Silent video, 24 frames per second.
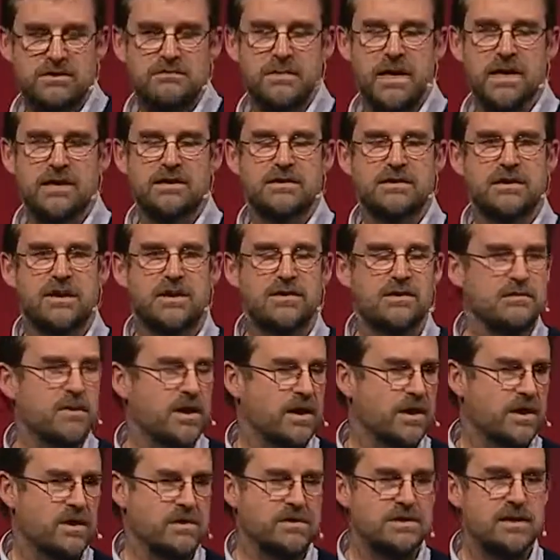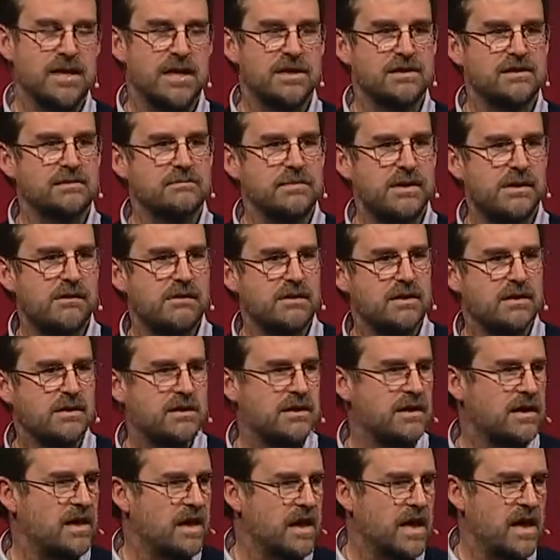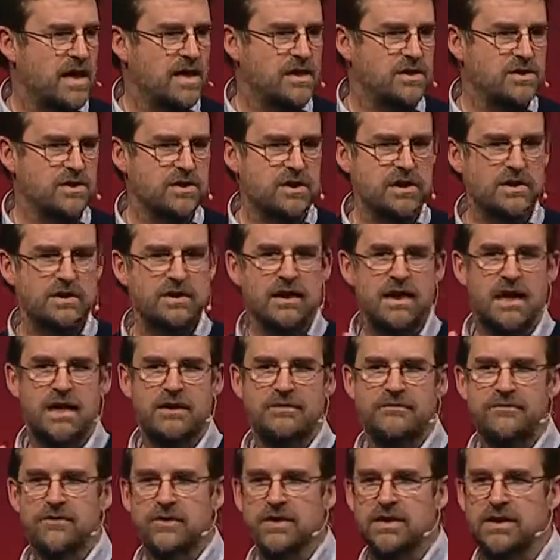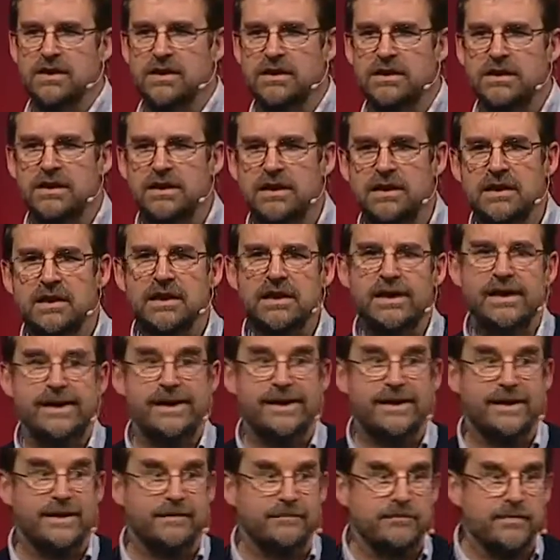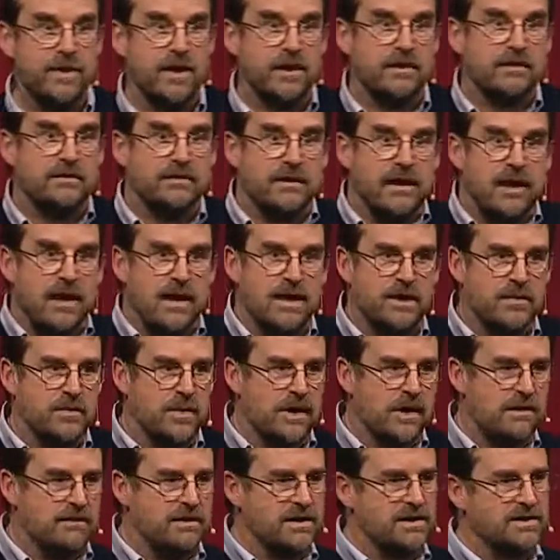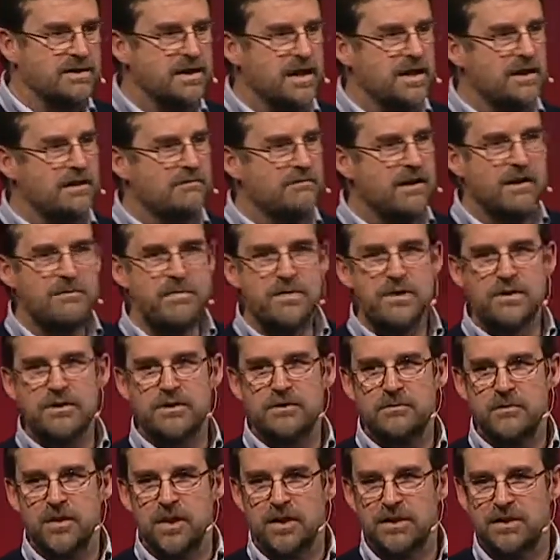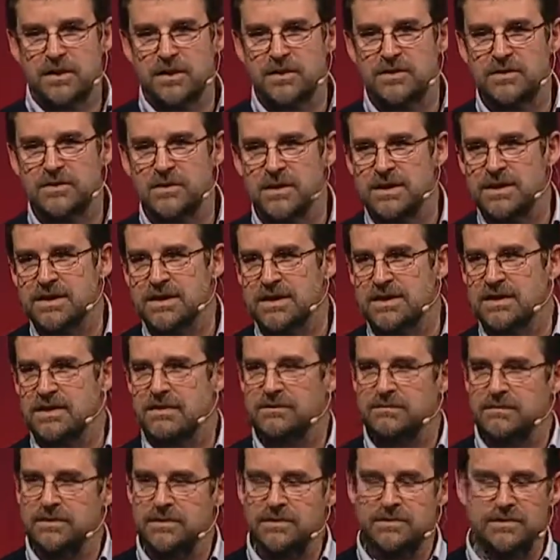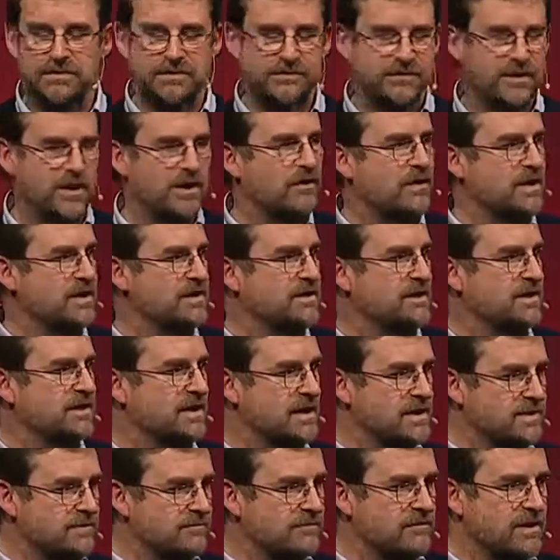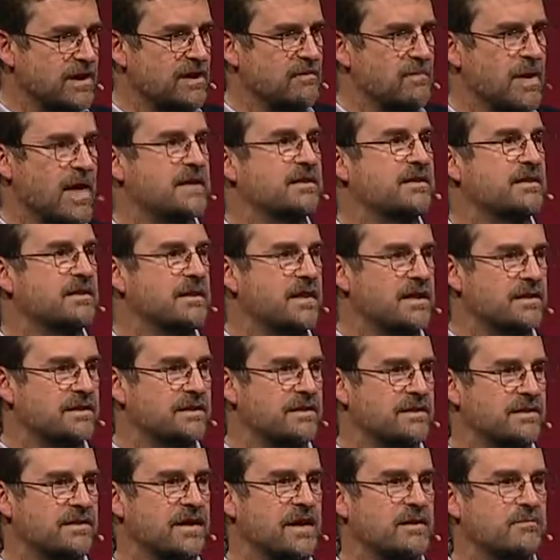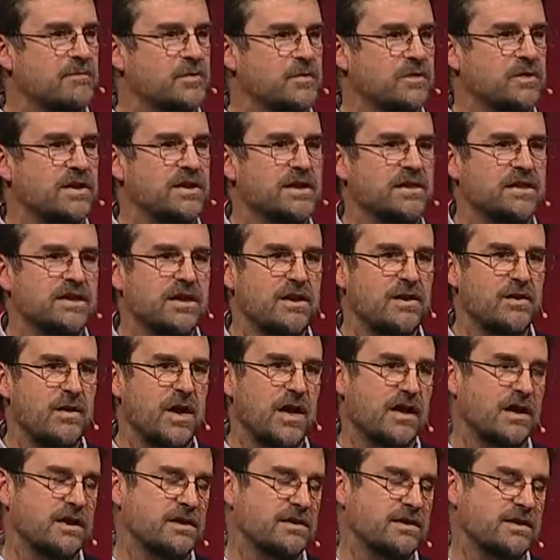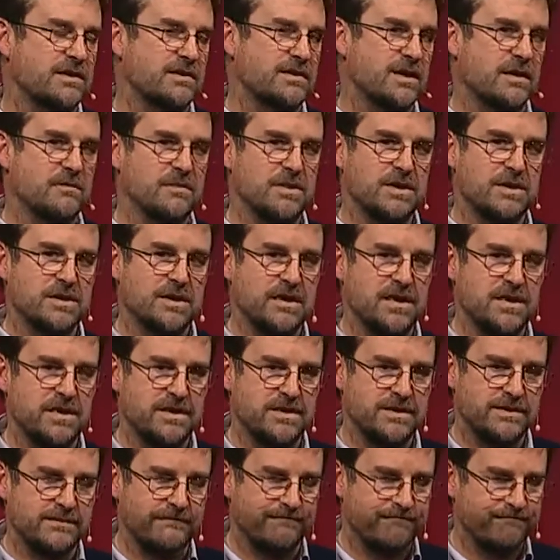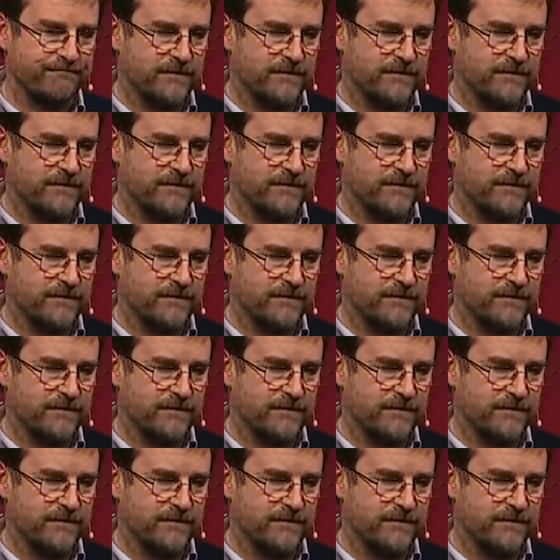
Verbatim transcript: to Mexico, you might go to Latin America, Asia, Africa, uh, anywhere in Saudi Arabia, you might go to India, the Far East. It doesn't really matter, it's the same mosquito and it's the same disease.